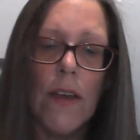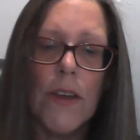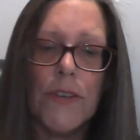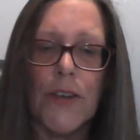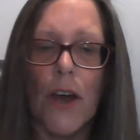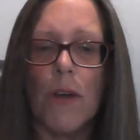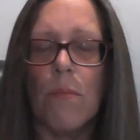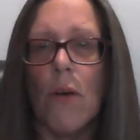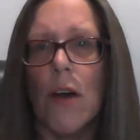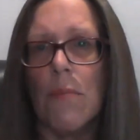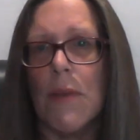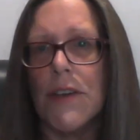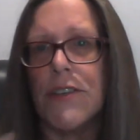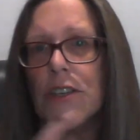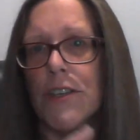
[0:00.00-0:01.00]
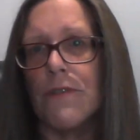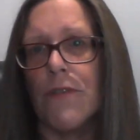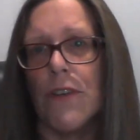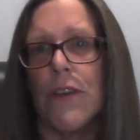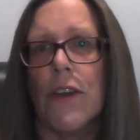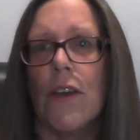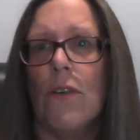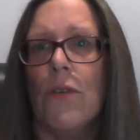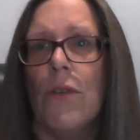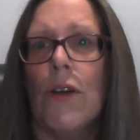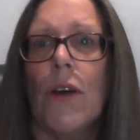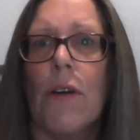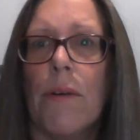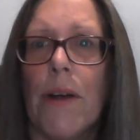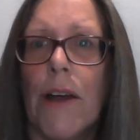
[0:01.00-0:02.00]
So, my message for the
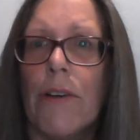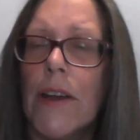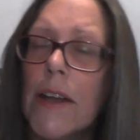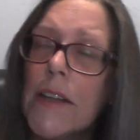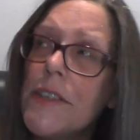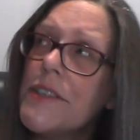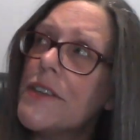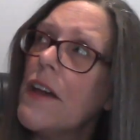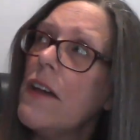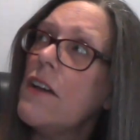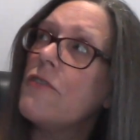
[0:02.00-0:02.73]
Aquarians